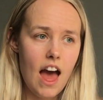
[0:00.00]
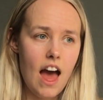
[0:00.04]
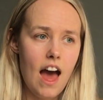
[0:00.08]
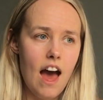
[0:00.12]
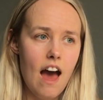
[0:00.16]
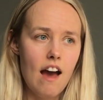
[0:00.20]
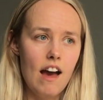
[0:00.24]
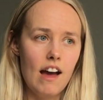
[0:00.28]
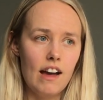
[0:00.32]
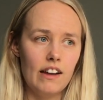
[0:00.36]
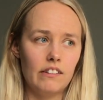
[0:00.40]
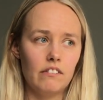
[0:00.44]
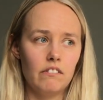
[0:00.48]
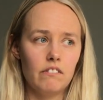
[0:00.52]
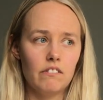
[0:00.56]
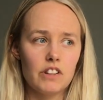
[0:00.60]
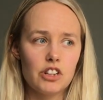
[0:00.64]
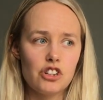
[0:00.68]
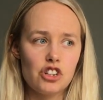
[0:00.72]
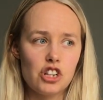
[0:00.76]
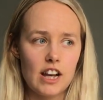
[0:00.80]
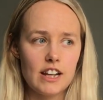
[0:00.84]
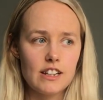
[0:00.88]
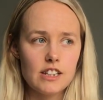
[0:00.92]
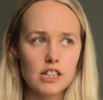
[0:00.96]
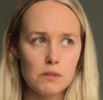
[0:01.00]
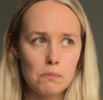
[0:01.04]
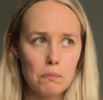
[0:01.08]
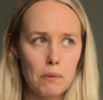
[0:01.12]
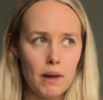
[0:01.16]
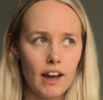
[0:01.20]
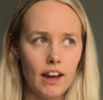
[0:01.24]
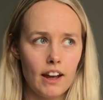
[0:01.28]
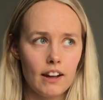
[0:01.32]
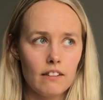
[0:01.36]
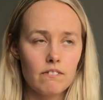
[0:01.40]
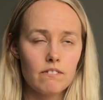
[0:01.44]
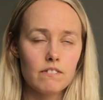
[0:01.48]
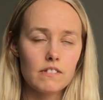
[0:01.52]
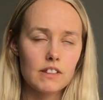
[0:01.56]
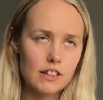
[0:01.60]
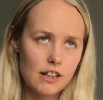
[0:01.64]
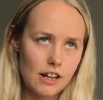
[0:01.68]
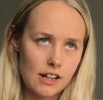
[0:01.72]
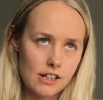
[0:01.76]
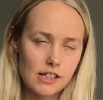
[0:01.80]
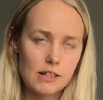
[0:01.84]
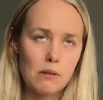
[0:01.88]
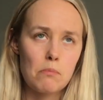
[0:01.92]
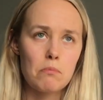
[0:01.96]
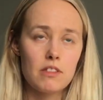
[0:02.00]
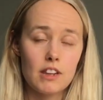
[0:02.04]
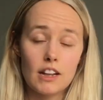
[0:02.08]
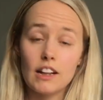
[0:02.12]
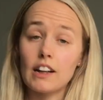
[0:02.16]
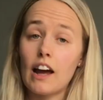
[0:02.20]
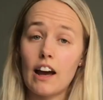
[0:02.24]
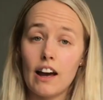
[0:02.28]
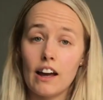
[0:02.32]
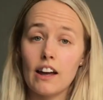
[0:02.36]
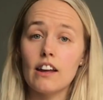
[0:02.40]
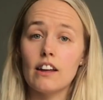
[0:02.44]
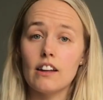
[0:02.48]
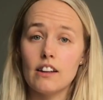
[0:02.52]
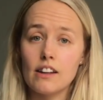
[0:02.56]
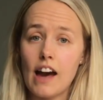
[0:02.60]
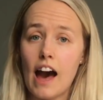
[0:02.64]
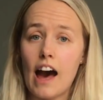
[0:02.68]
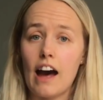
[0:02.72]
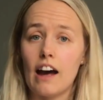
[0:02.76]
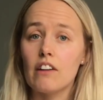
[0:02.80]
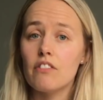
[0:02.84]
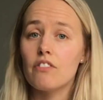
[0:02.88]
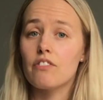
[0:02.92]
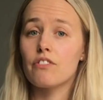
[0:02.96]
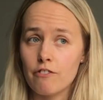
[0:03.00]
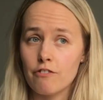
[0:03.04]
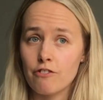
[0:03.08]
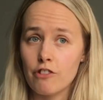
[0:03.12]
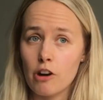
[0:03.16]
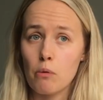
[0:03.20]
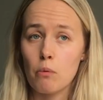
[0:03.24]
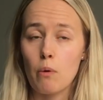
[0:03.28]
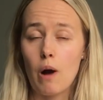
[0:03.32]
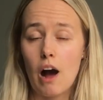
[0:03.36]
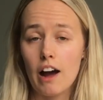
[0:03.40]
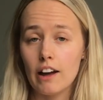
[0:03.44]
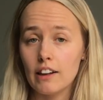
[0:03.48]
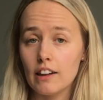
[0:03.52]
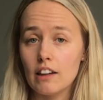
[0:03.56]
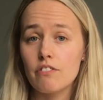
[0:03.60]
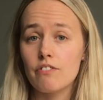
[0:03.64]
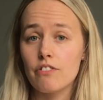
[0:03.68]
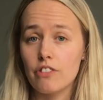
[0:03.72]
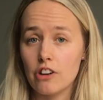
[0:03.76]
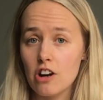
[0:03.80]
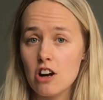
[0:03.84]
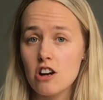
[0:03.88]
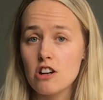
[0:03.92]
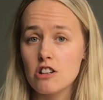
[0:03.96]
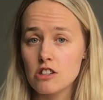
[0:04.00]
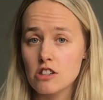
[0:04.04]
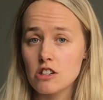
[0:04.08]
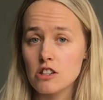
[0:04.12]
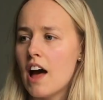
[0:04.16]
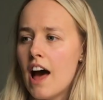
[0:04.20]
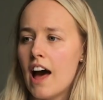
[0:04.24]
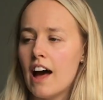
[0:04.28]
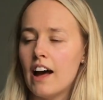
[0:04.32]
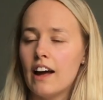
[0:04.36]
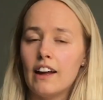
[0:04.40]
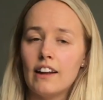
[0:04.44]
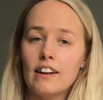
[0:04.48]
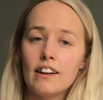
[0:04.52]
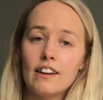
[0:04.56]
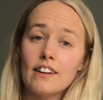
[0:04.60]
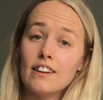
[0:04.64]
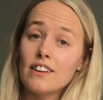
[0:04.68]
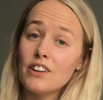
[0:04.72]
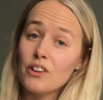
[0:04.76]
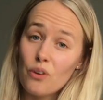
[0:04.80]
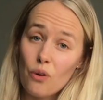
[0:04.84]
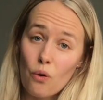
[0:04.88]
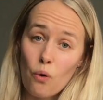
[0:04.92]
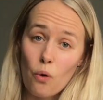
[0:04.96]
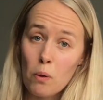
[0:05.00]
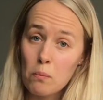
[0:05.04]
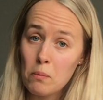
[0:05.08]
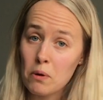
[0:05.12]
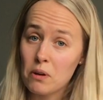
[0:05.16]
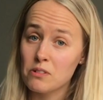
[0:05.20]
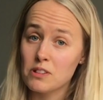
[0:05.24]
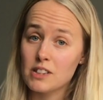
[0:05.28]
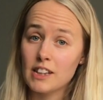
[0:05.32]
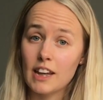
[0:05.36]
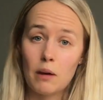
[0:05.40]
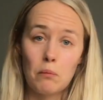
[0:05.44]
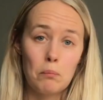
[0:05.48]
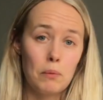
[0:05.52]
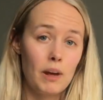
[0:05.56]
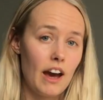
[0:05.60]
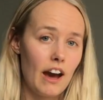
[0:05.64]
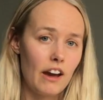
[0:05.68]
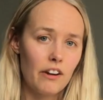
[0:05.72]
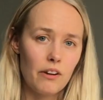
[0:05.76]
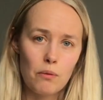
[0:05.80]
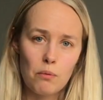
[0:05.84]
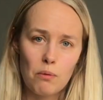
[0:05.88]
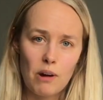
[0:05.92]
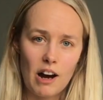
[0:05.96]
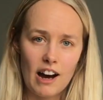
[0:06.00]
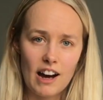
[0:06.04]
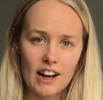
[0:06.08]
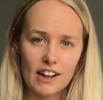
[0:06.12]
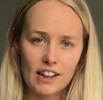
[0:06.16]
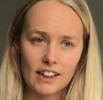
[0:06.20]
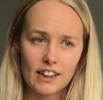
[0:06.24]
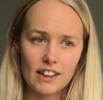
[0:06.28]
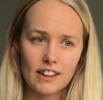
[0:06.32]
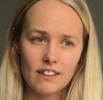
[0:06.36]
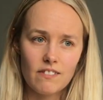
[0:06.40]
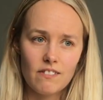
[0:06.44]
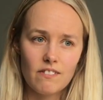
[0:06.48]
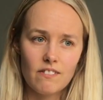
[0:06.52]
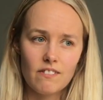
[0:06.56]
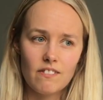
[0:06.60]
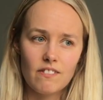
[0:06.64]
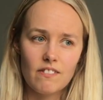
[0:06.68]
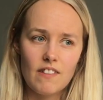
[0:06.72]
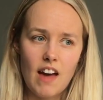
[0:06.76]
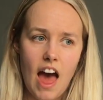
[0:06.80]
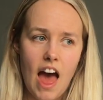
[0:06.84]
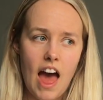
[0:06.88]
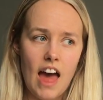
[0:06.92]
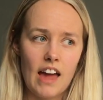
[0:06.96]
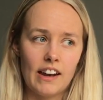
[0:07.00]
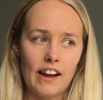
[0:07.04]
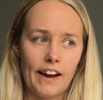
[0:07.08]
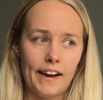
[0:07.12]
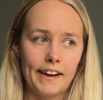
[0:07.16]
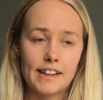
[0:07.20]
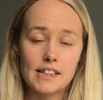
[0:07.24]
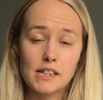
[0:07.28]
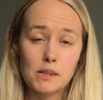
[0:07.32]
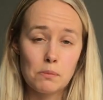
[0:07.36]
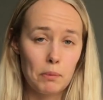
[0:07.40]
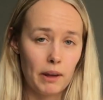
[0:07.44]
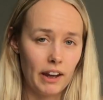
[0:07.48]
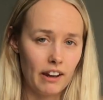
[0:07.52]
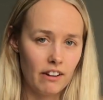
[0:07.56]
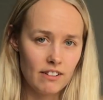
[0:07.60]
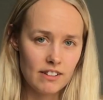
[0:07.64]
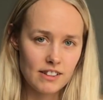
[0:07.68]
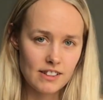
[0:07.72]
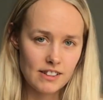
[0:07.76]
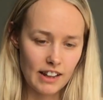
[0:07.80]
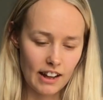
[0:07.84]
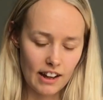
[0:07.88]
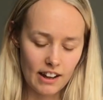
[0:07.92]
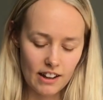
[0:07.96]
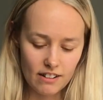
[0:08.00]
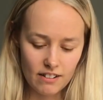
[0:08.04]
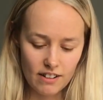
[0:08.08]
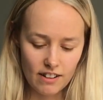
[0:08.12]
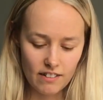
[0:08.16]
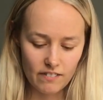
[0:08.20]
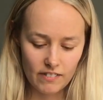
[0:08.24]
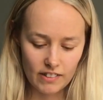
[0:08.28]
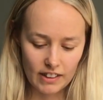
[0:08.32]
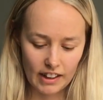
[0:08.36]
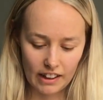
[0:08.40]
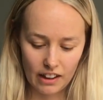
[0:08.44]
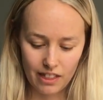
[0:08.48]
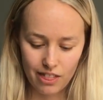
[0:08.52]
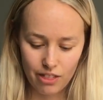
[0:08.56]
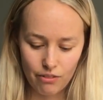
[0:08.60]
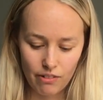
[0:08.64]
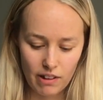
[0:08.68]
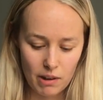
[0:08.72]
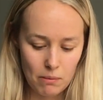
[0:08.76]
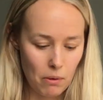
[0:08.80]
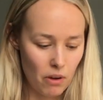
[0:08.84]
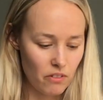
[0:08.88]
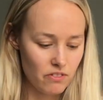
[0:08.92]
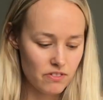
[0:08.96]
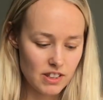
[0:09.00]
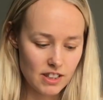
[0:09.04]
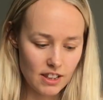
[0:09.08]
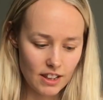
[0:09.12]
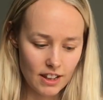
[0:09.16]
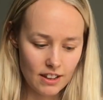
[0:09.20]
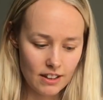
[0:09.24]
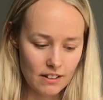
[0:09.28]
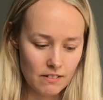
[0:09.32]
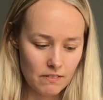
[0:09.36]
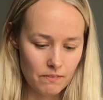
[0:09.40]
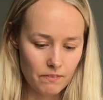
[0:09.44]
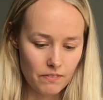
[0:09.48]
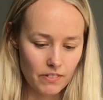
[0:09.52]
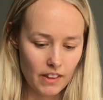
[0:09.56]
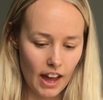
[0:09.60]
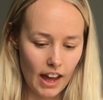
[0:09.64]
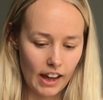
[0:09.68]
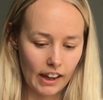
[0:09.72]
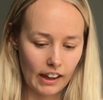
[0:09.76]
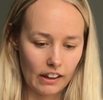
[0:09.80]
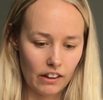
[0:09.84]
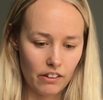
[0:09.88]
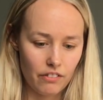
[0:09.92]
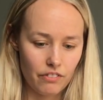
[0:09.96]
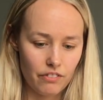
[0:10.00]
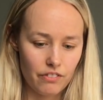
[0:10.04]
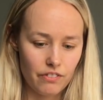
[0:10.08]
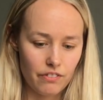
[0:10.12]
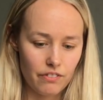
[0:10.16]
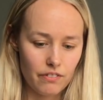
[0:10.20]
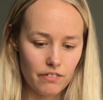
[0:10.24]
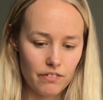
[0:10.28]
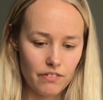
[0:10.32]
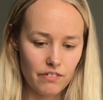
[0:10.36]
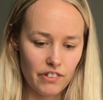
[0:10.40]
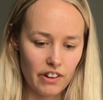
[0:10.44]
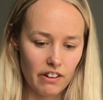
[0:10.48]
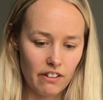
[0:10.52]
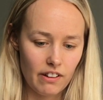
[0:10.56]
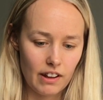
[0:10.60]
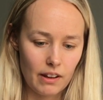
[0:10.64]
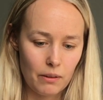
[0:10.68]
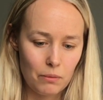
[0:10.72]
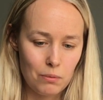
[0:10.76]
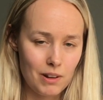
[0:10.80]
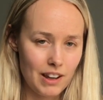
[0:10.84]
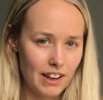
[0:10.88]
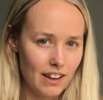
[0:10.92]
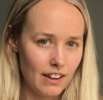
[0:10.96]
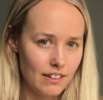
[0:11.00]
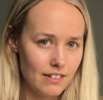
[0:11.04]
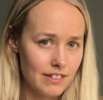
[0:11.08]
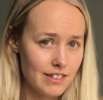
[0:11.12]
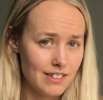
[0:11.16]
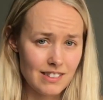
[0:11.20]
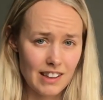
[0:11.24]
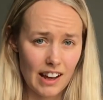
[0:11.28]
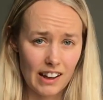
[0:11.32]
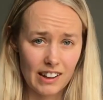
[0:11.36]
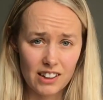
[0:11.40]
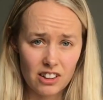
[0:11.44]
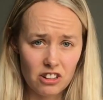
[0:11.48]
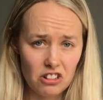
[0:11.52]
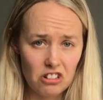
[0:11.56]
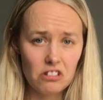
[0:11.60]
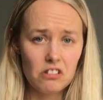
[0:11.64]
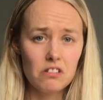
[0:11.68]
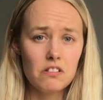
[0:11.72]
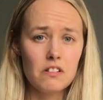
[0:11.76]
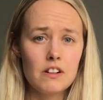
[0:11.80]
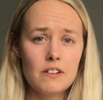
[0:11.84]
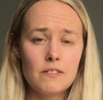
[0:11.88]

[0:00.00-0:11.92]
and chest pain. That's something I had for a while at first. And your hormones can be out of whack. And I experienced that like 3 months in. I had a very weird cycle.